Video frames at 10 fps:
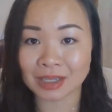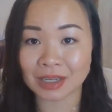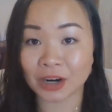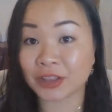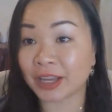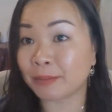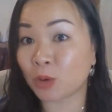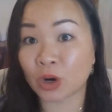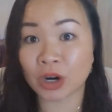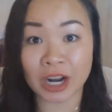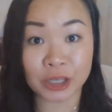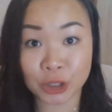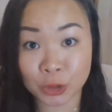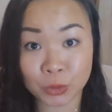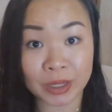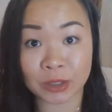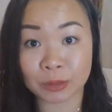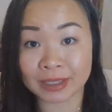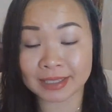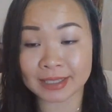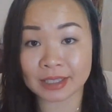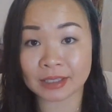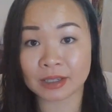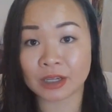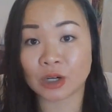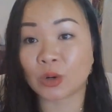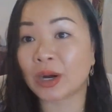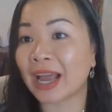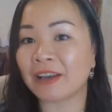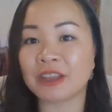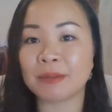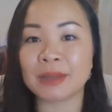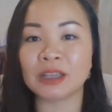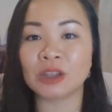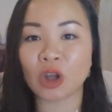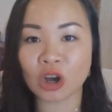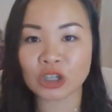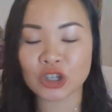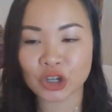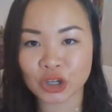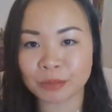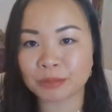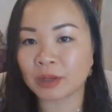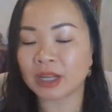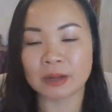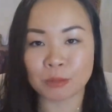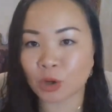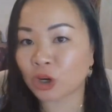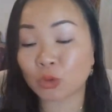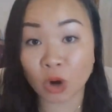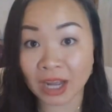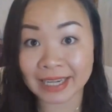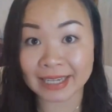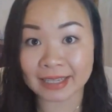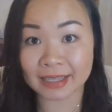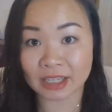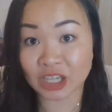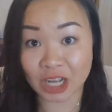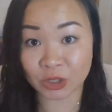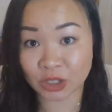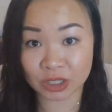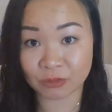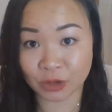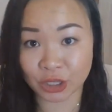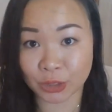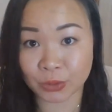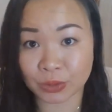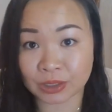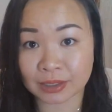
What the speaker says: Are they more acute ailments, or have they been long-term, more chronic challenges for you?